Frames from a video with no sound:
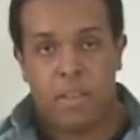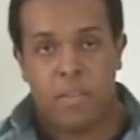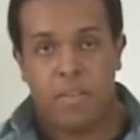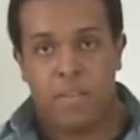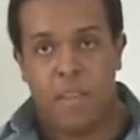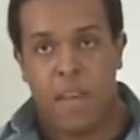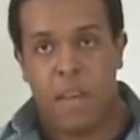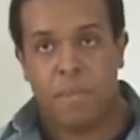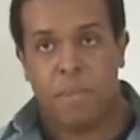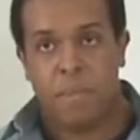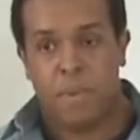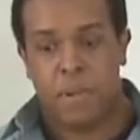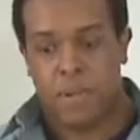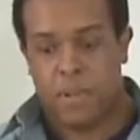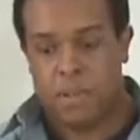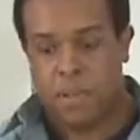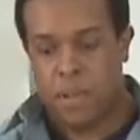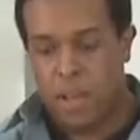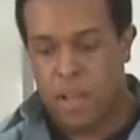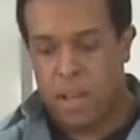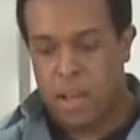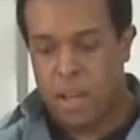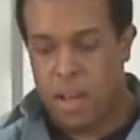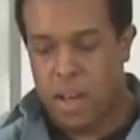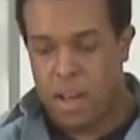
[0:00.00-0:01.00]
your sample
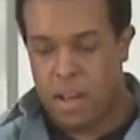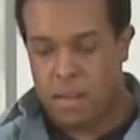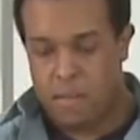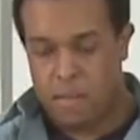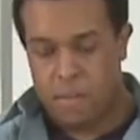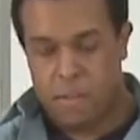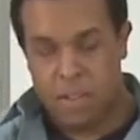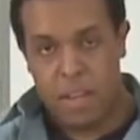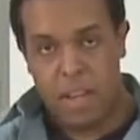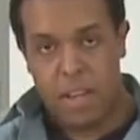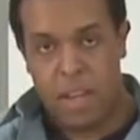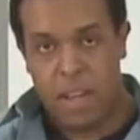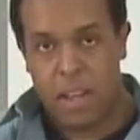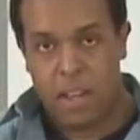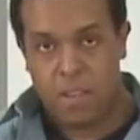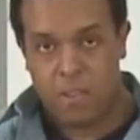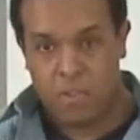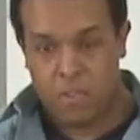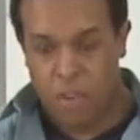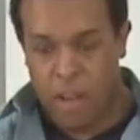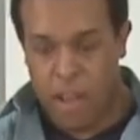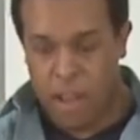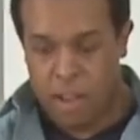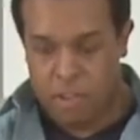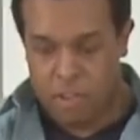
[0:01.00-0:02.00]
for DNA
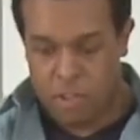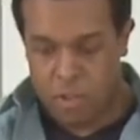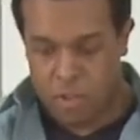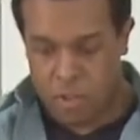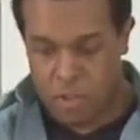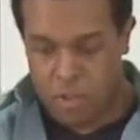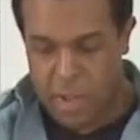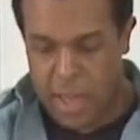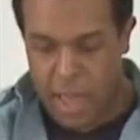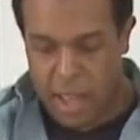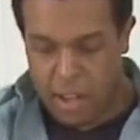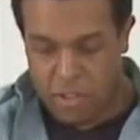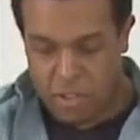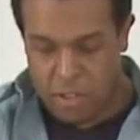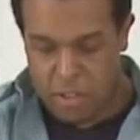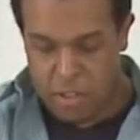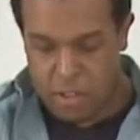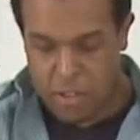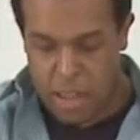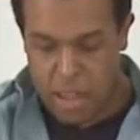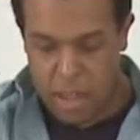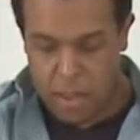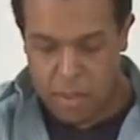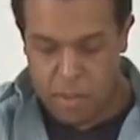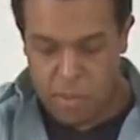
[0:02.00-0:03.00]
extraction, or when you actually
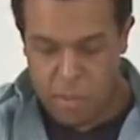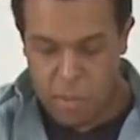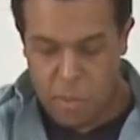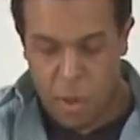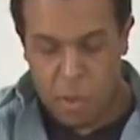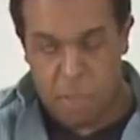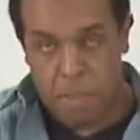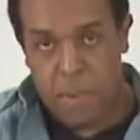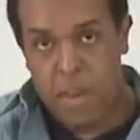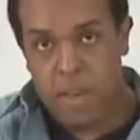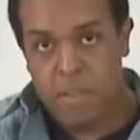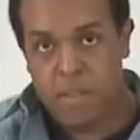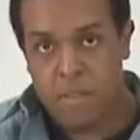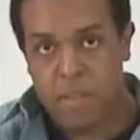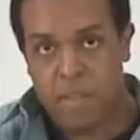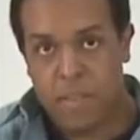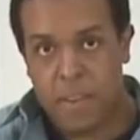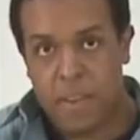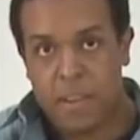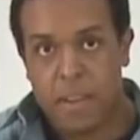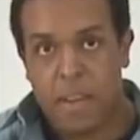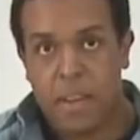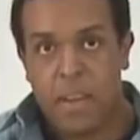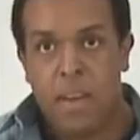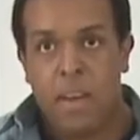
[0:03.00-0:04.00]
take a small piece of
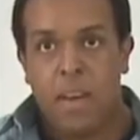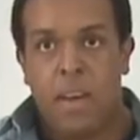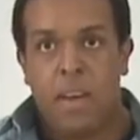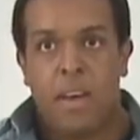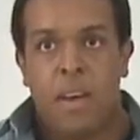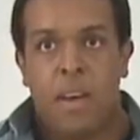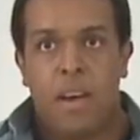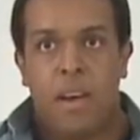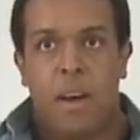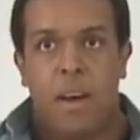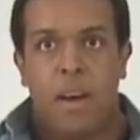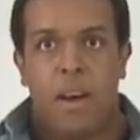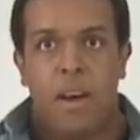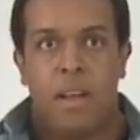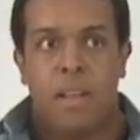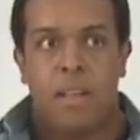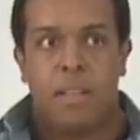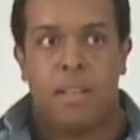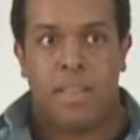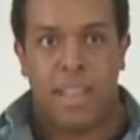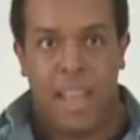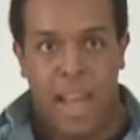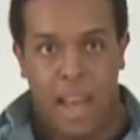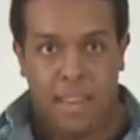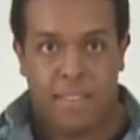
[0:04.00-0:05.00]
it,
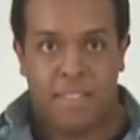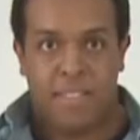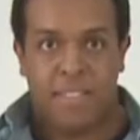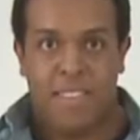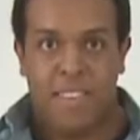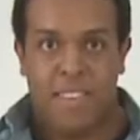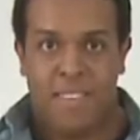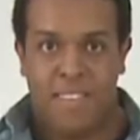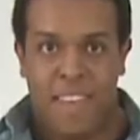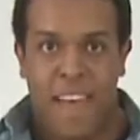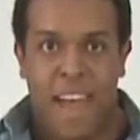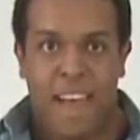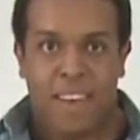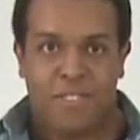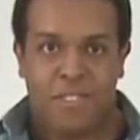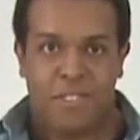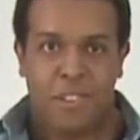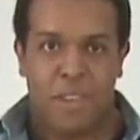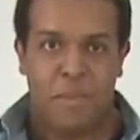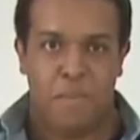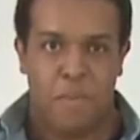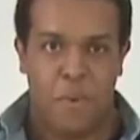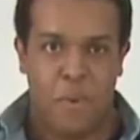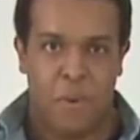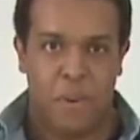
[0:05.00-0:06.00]
less is
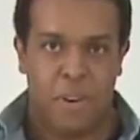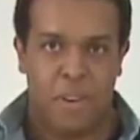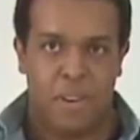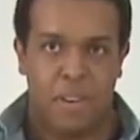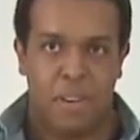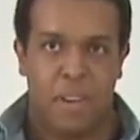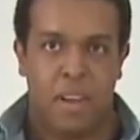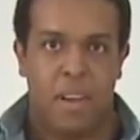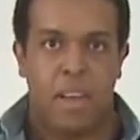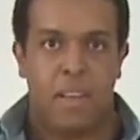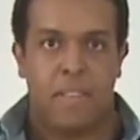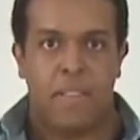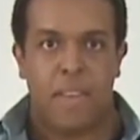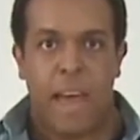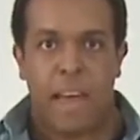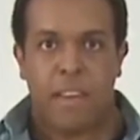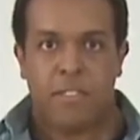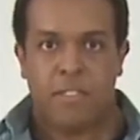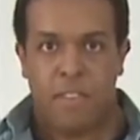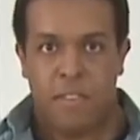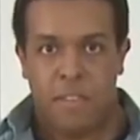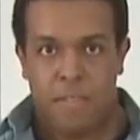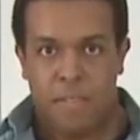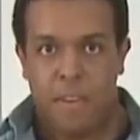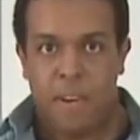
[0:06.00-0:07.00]
actually more. It's
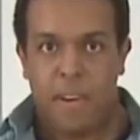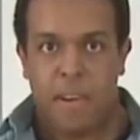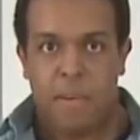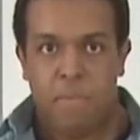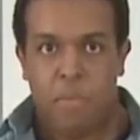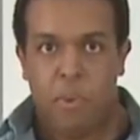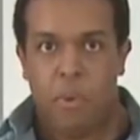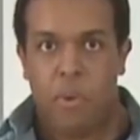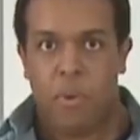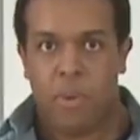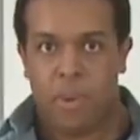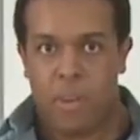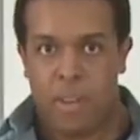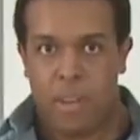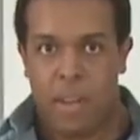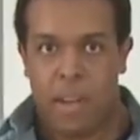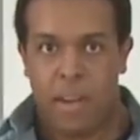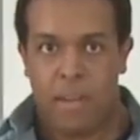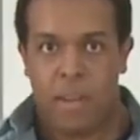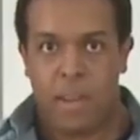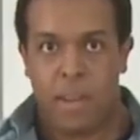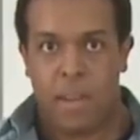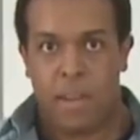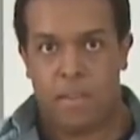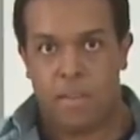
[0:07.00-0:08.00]
actually very important
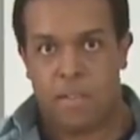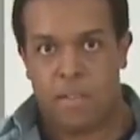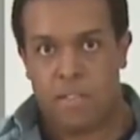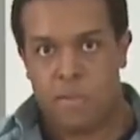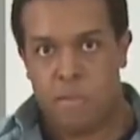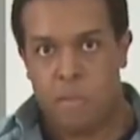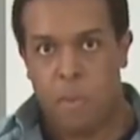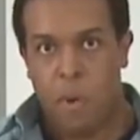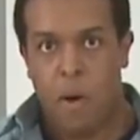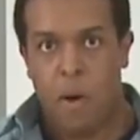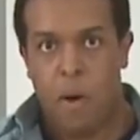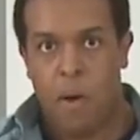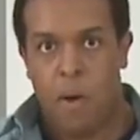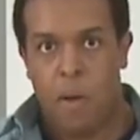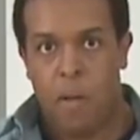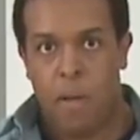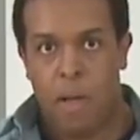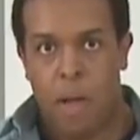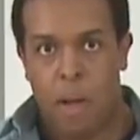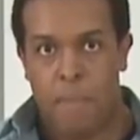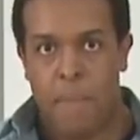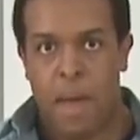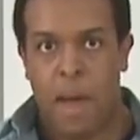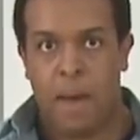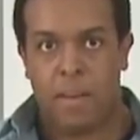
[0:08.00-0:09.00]
here to get a small
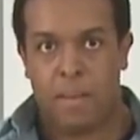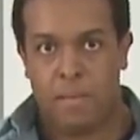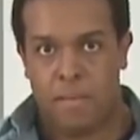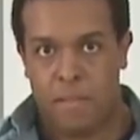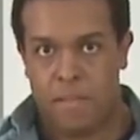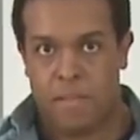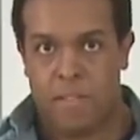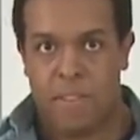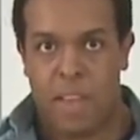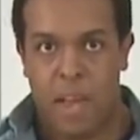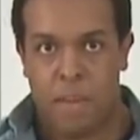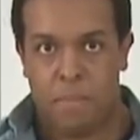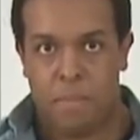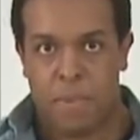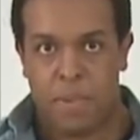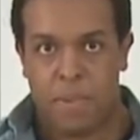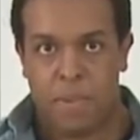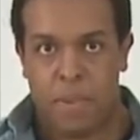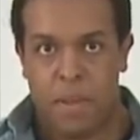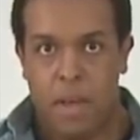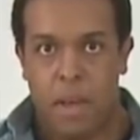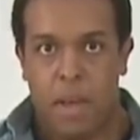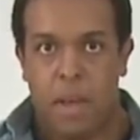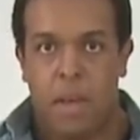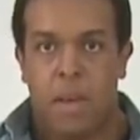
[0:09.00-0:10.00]
amount of the
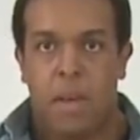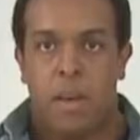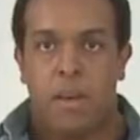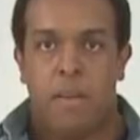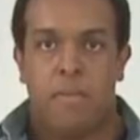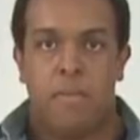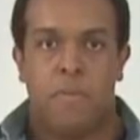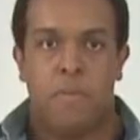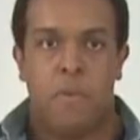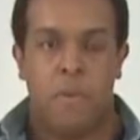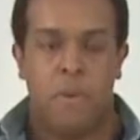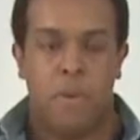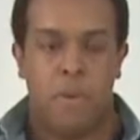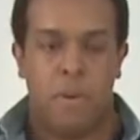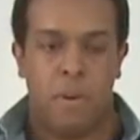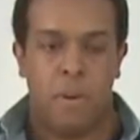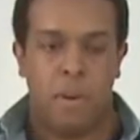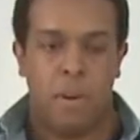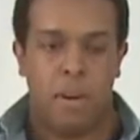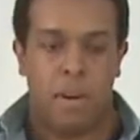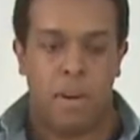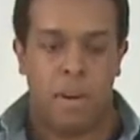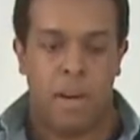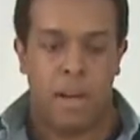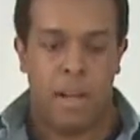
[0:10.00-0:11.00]
sample.
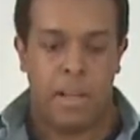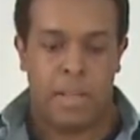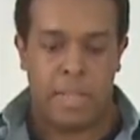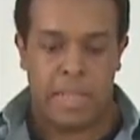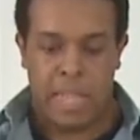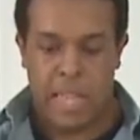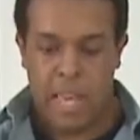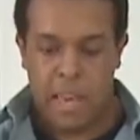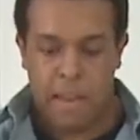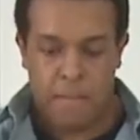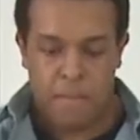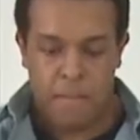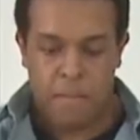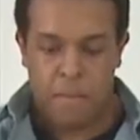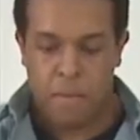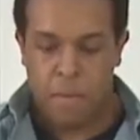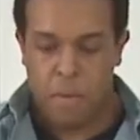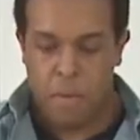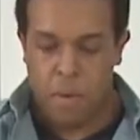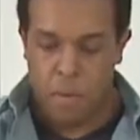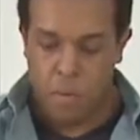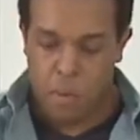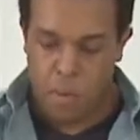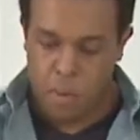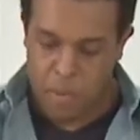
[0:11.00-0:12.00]
For a leaf,
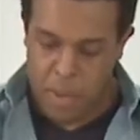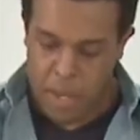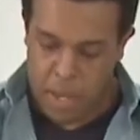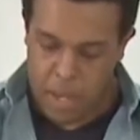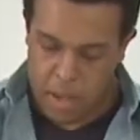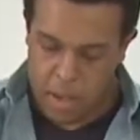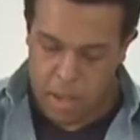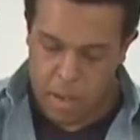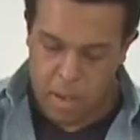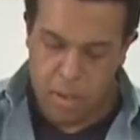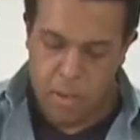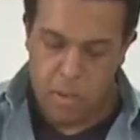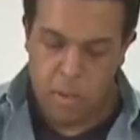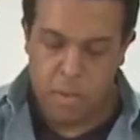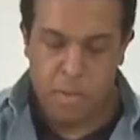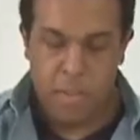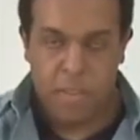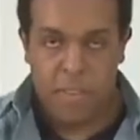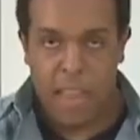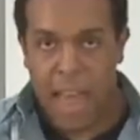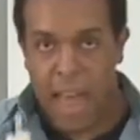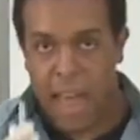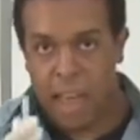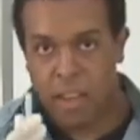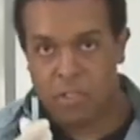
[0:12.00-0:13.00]
what we can use
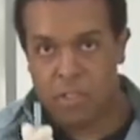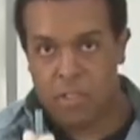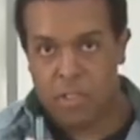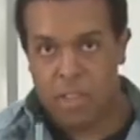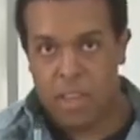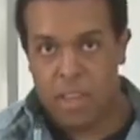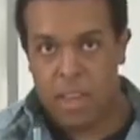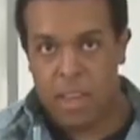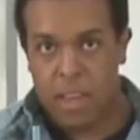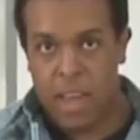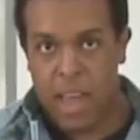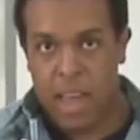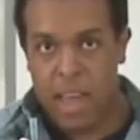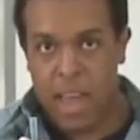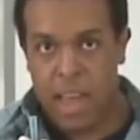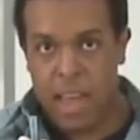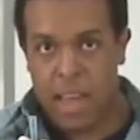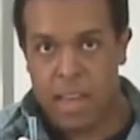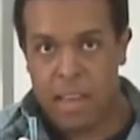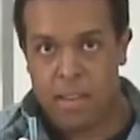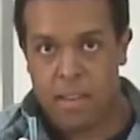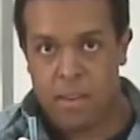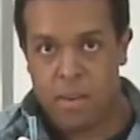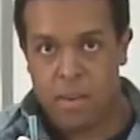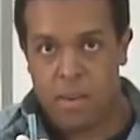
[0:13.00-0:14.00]
is actually
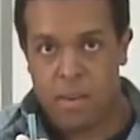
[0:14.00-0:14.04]
a